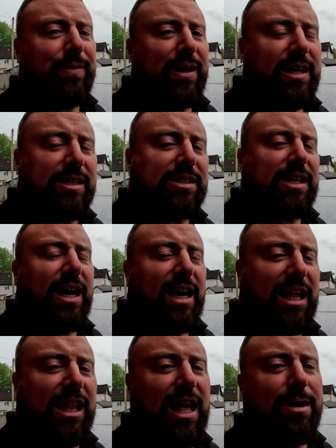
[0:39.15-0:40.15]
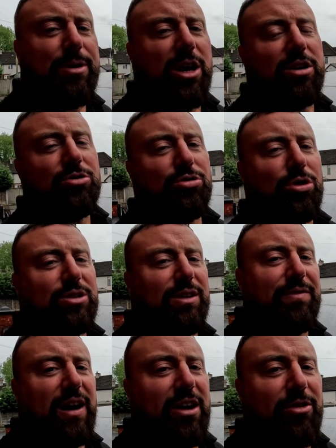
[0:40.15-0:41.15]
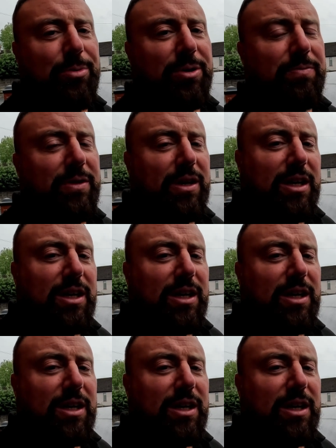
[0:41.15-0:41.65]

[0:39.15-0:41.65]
It's a climate controlled environment